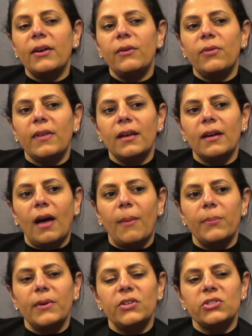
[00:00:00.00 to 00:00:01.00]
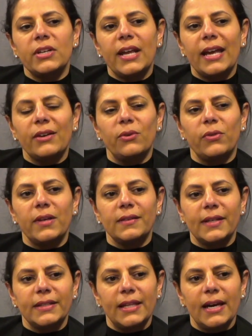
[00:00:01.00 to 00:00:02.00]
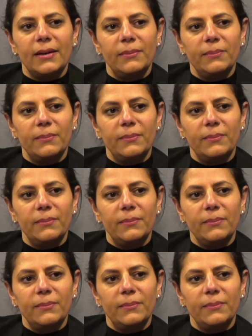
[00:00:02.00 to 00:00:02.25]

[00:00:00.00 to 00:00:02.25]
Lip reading: do you think companies should handle things like that?